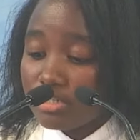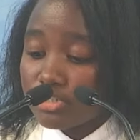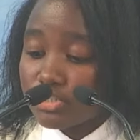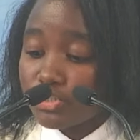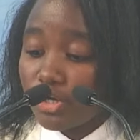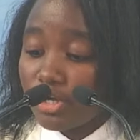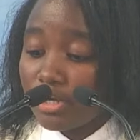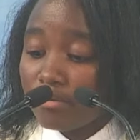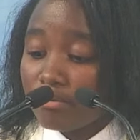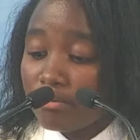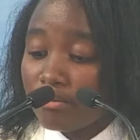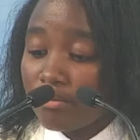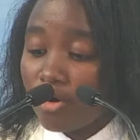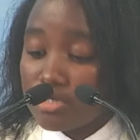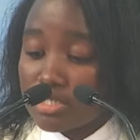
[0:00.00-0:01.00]
showing
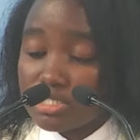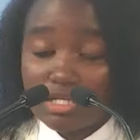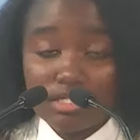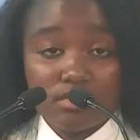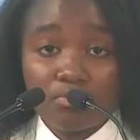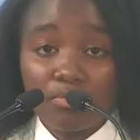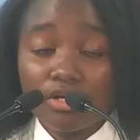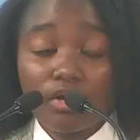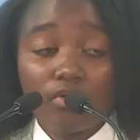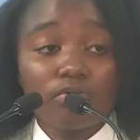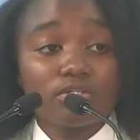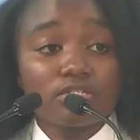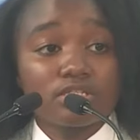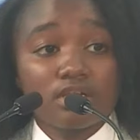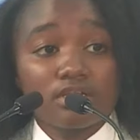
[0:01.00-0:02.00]
Moses
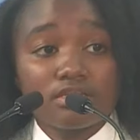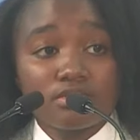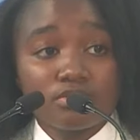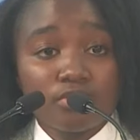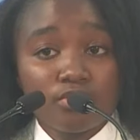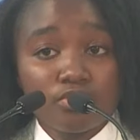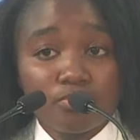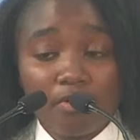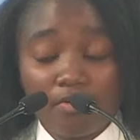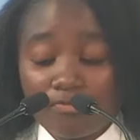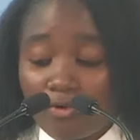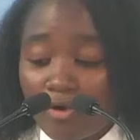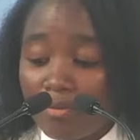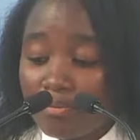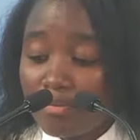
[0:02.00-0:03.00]
miracles that he's going to
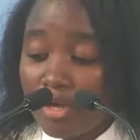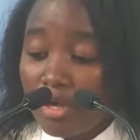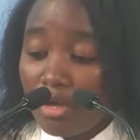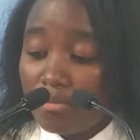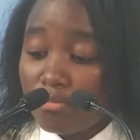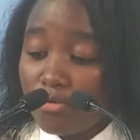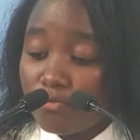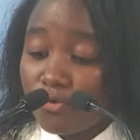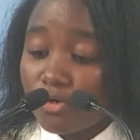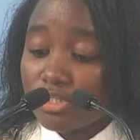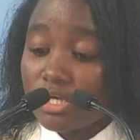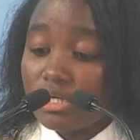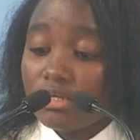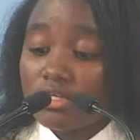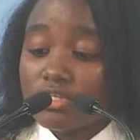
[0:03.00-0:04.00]
perform before
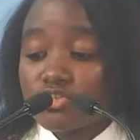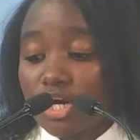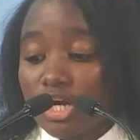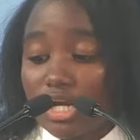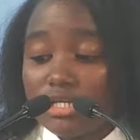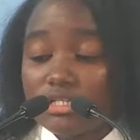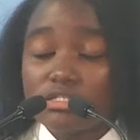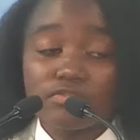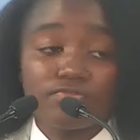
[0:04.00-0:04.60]
the Israelites.